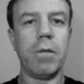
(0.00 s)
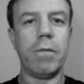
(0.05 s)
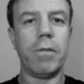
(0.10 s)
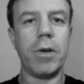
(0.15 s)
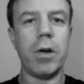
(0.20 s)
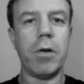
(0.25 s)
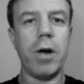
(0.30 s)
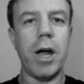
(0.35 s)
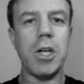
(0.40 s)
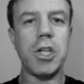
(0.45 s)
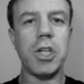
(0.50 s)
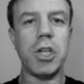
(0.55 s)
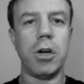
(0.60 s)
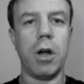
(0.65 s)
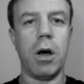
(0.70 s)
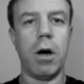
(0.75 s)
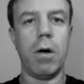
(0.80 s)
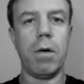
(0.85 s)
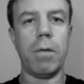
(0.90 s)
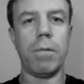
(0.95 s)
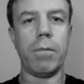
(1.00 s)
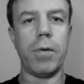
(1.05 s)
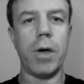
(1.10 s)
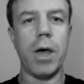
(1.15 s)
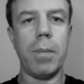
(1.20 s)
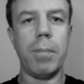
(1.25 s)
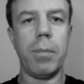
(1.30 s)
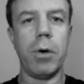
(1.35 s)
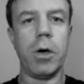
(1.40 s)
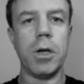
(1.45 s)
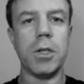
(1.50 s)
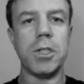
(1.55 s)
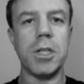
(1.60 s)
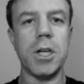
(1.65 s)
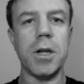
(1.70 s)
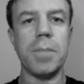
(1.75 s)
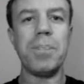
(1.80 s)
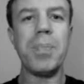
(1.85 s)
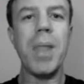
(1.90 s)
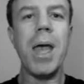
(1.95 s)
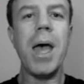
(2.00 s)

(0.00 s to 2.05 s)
configuration of a person.